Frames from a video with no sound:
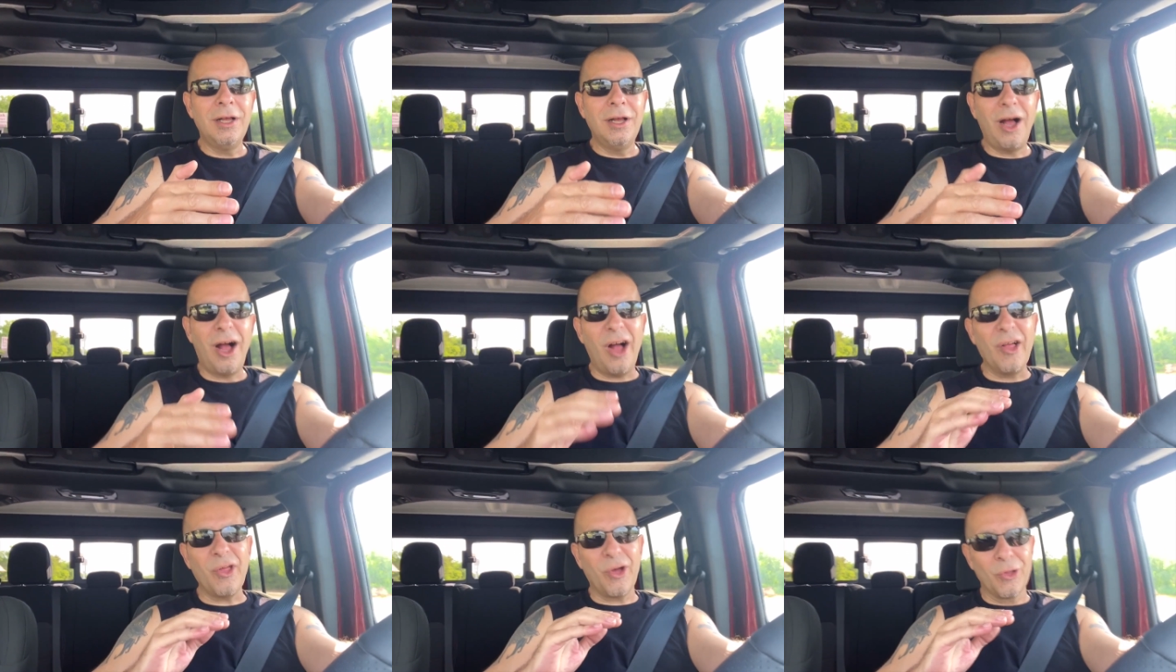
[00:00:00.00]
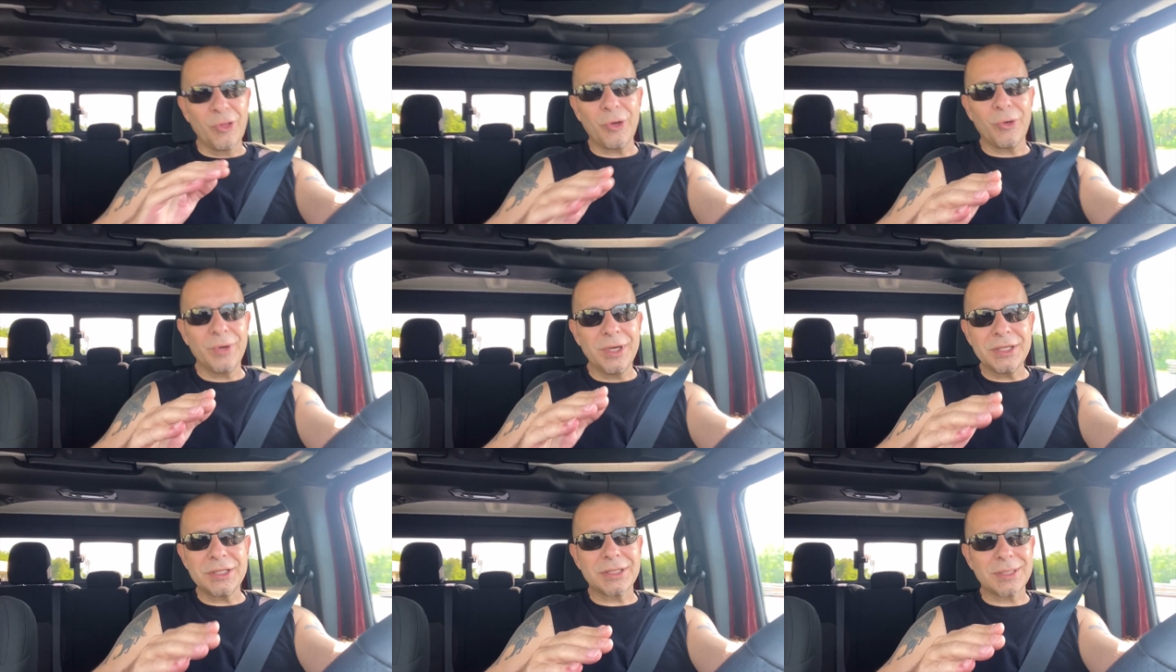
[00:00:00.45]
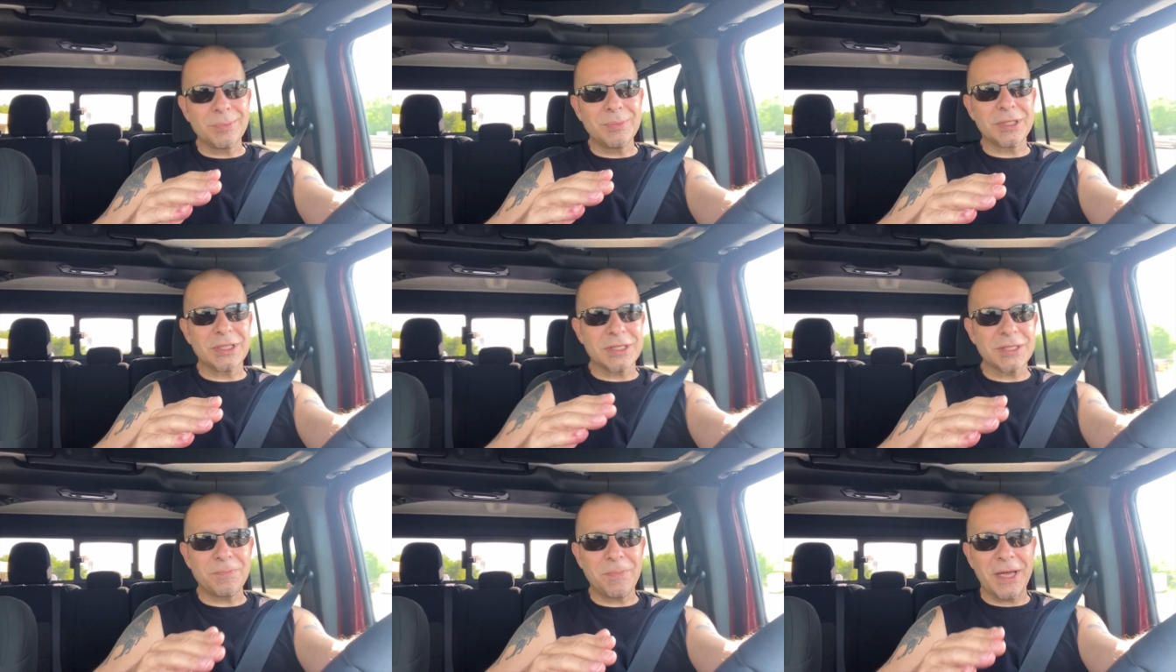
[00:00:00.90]
Although there is some
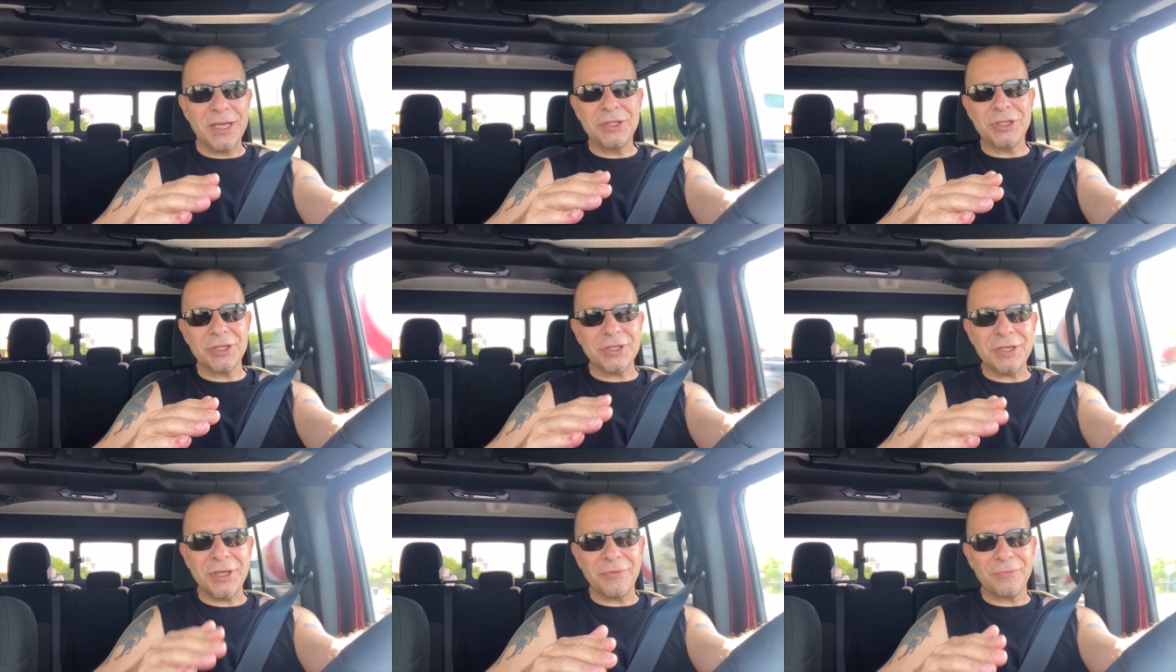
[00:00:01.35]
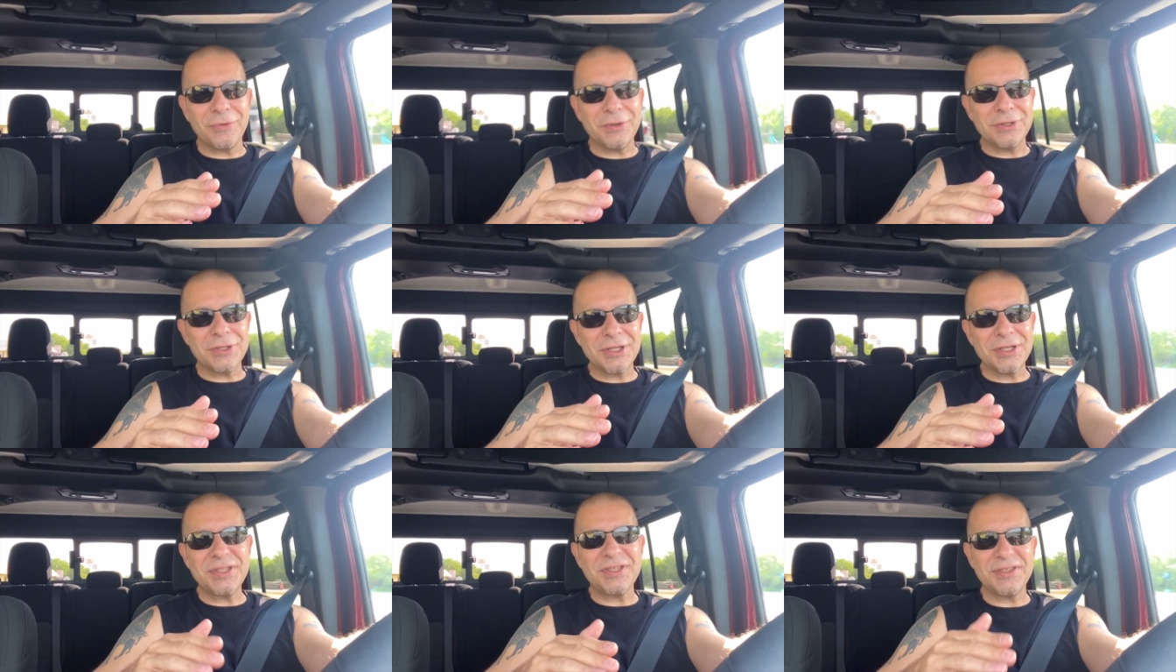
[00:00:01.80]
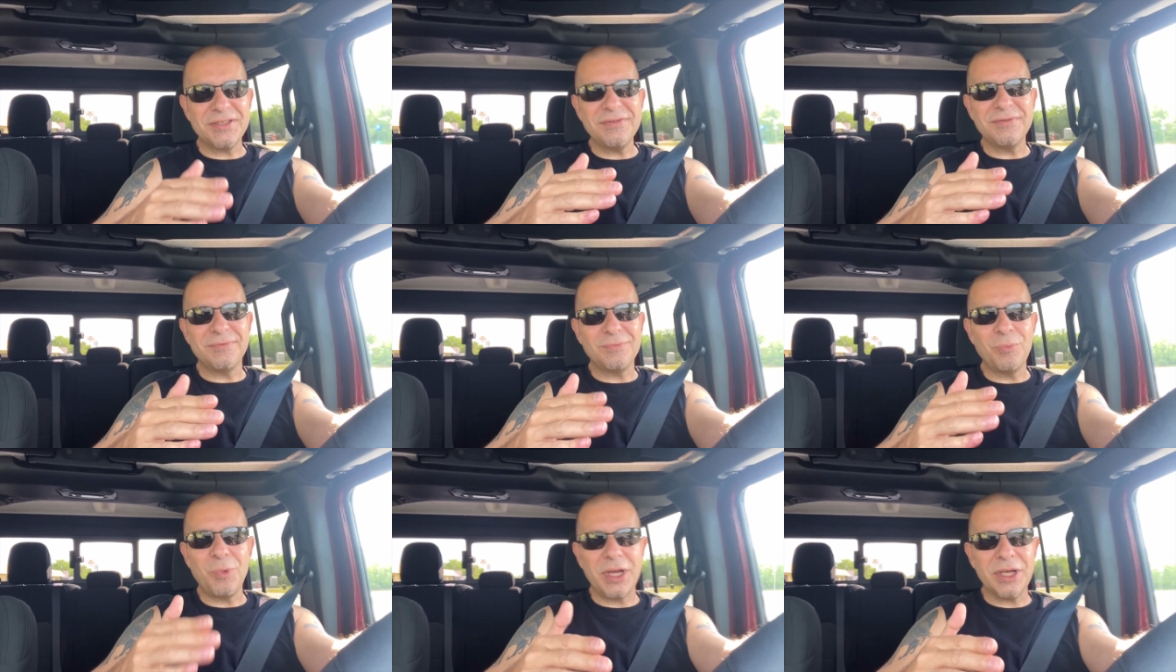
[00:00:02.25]
suspension differences,
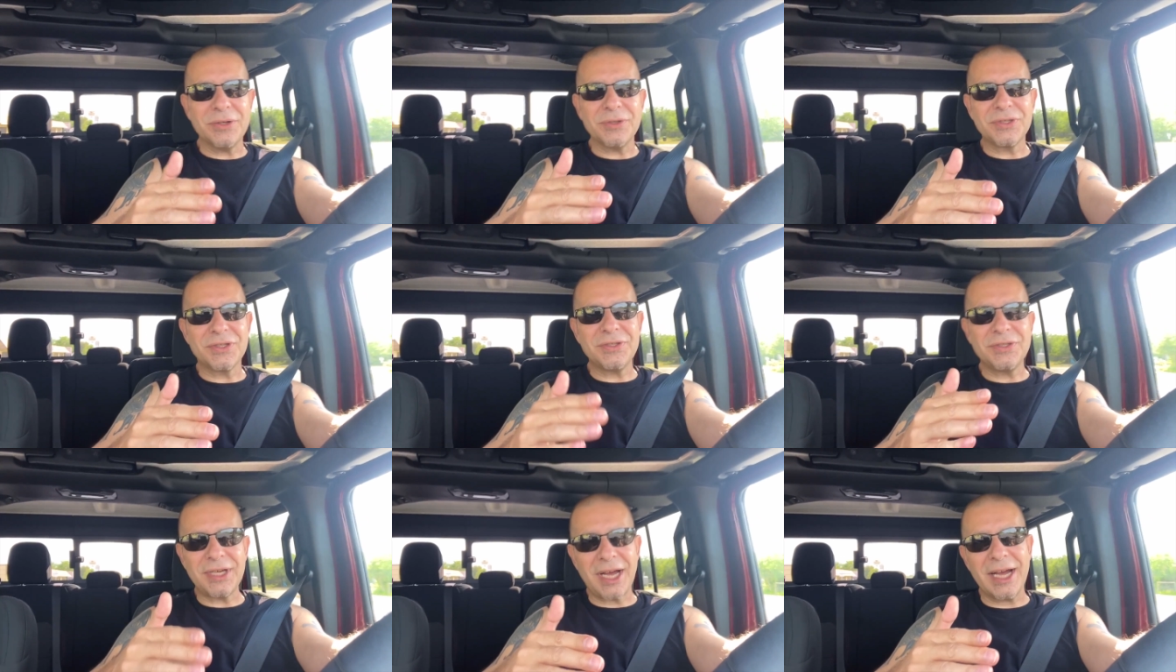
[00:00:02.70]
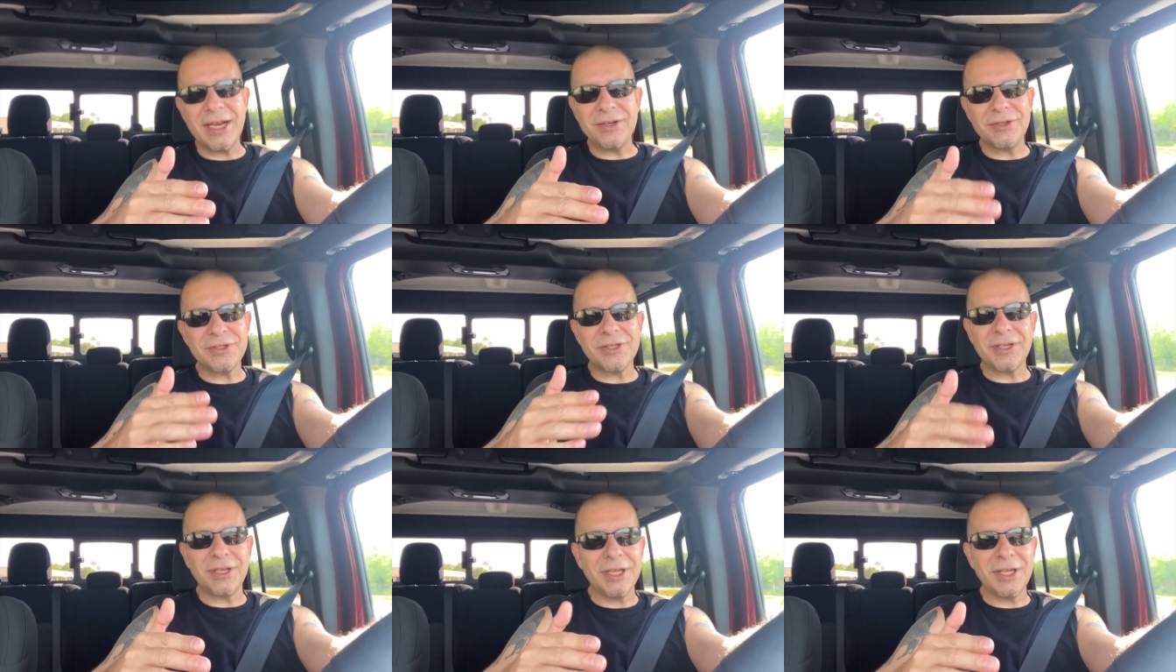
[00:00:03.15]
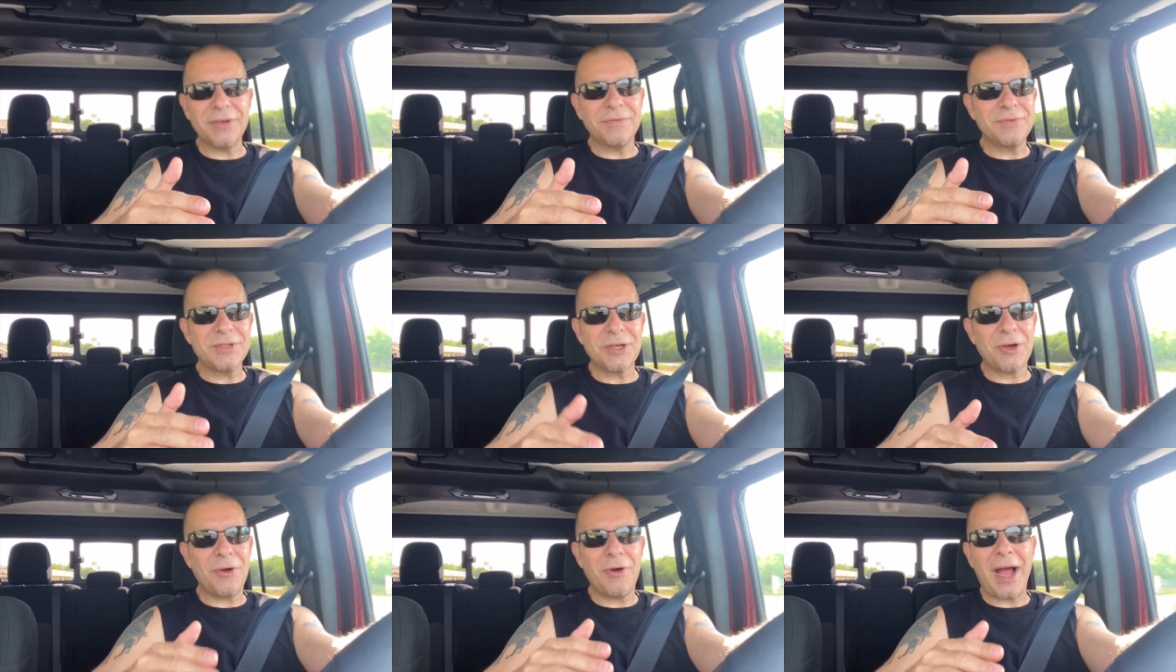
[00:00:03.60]
wheels and tires and
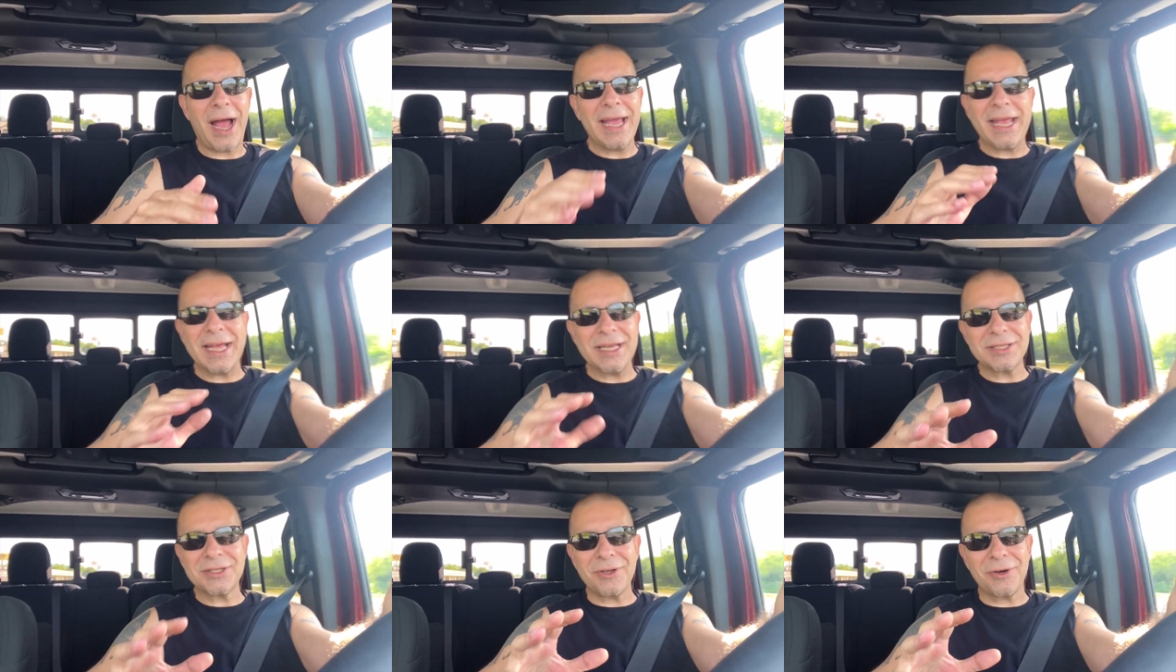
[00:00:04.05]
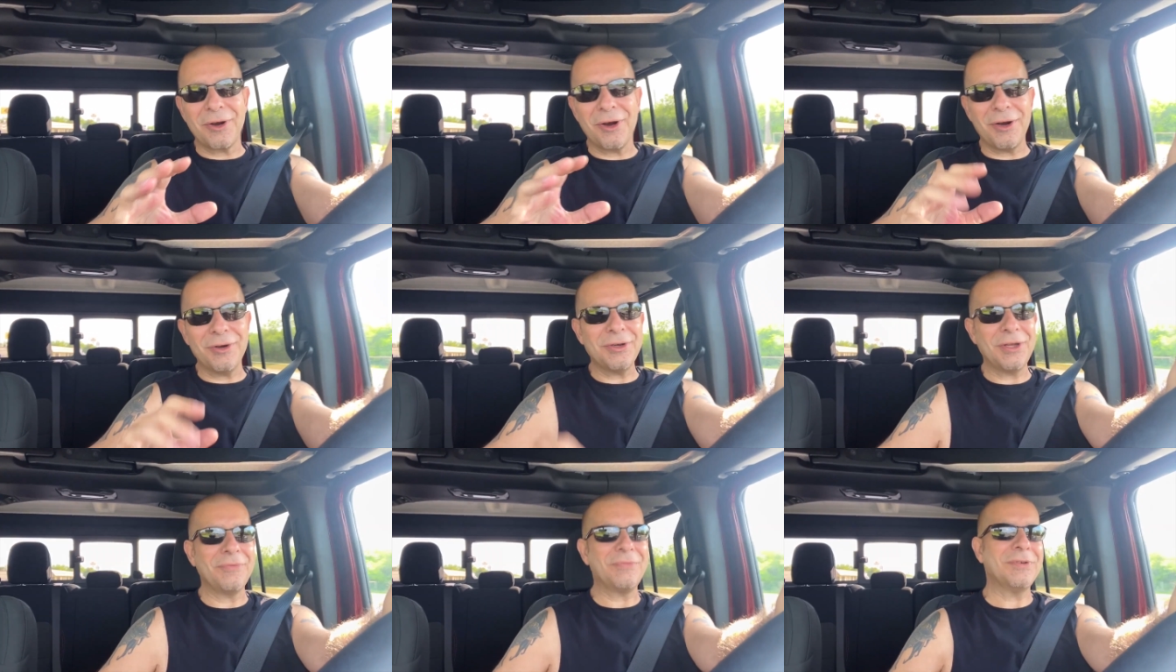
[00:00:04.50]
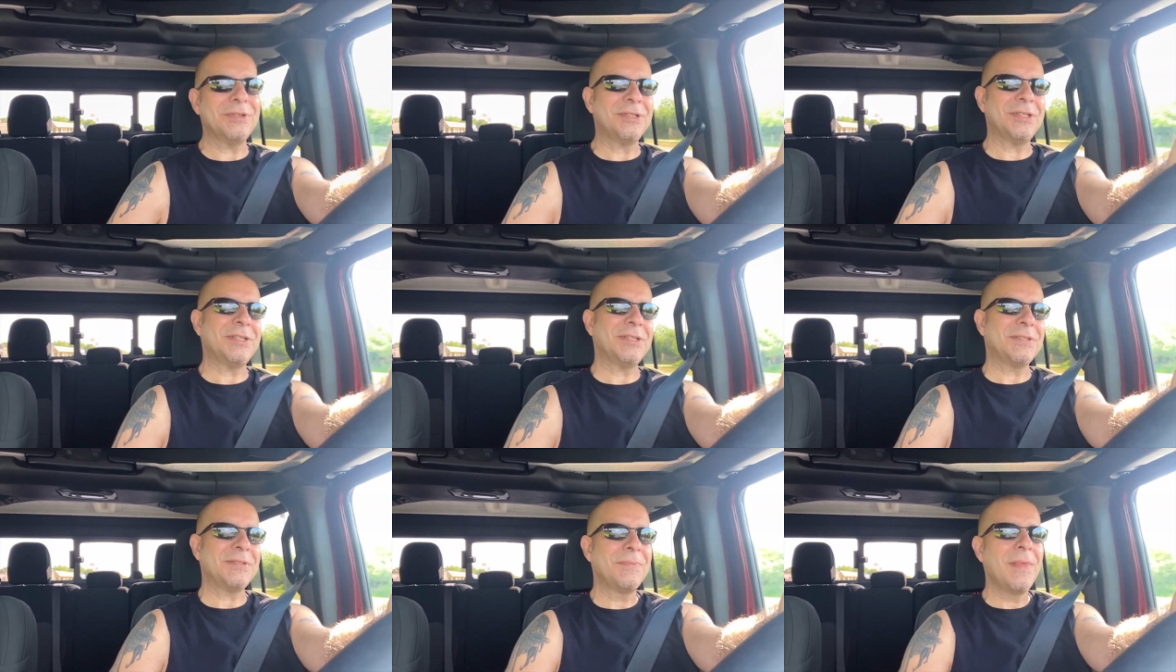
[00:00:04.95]
lift, so I guess there are
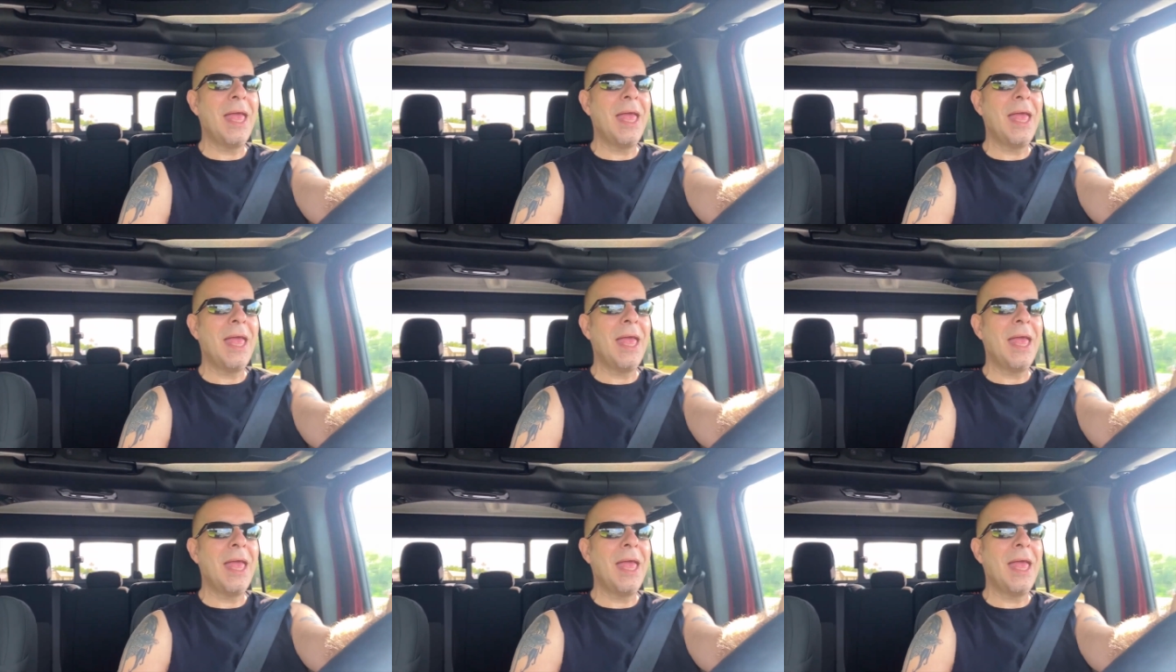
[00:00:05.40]
differences.